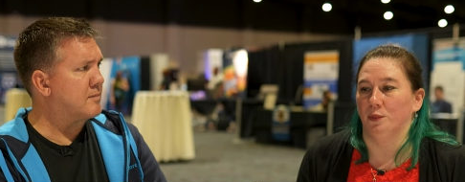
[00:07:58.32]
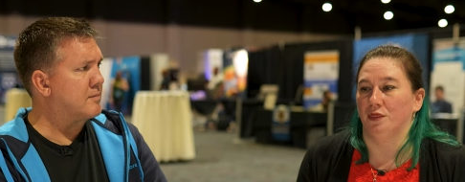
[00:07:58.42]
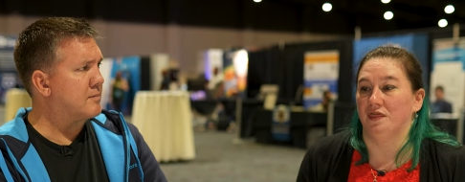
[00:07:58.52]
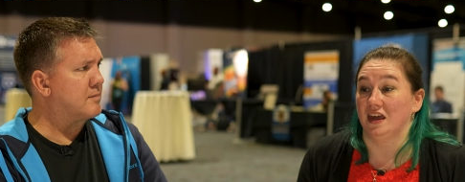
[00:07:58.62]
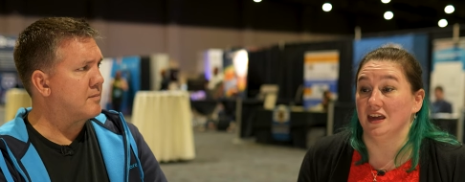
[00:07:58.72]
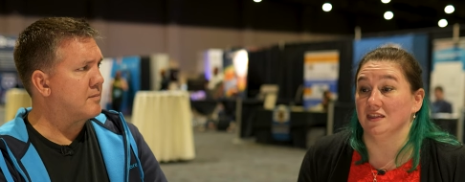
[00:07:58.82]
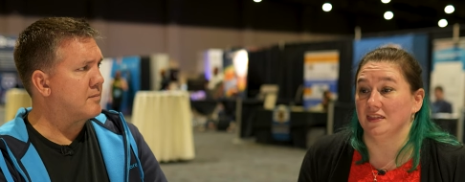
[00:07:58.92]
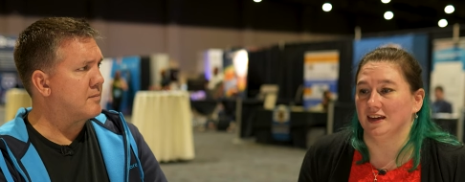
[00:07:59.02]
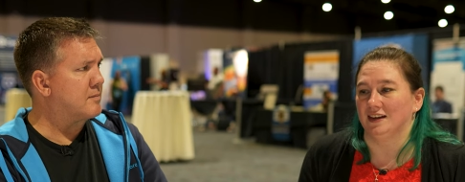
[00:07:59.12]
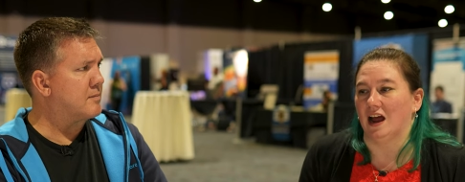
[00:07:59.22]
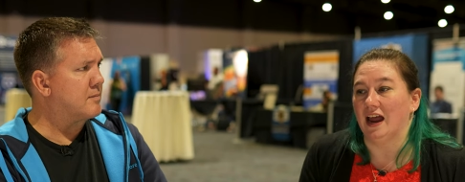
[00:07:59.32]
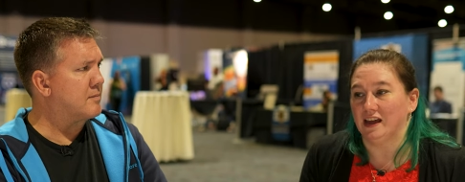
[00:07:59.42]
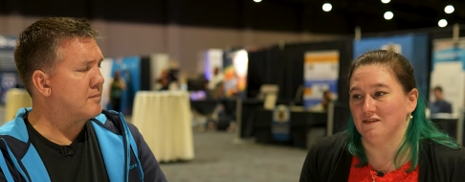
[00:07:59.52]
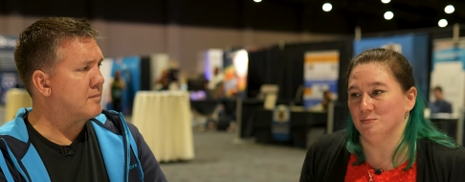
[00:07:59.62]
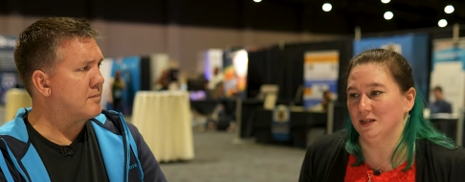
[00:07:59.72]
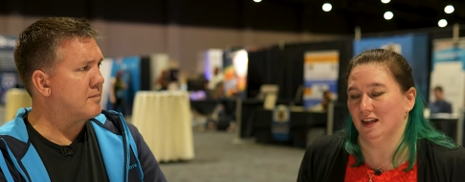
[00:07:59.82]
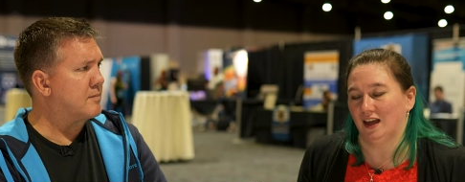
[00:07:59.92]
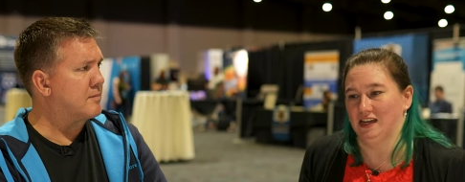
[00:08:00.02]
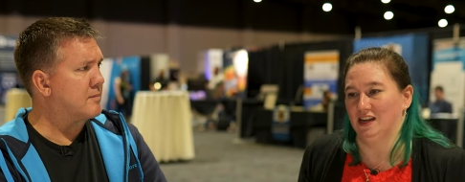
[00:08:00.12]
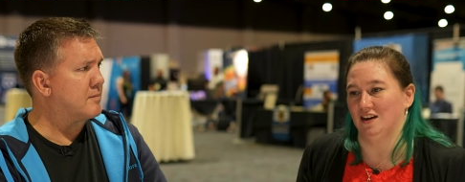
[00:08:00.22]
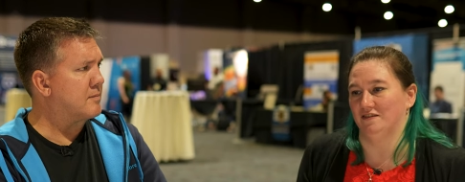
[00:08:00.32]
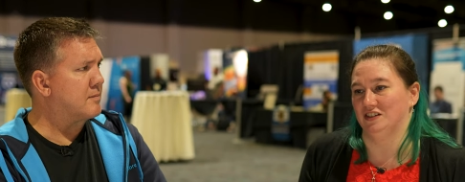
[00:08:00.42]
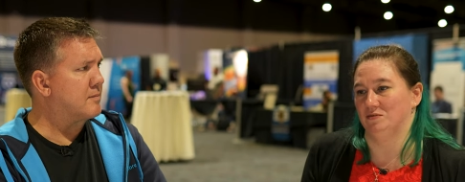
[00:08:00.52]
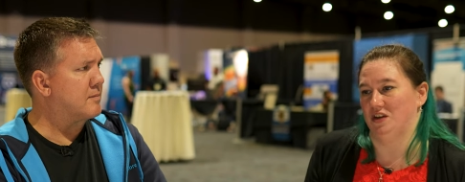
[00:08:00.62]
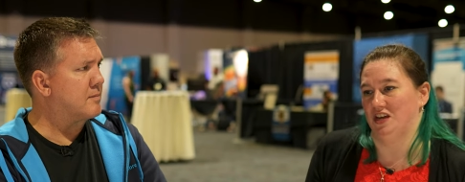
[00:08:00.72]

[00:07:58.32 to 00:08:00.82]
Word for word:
Speaker 1: thing that I have been lucky enough to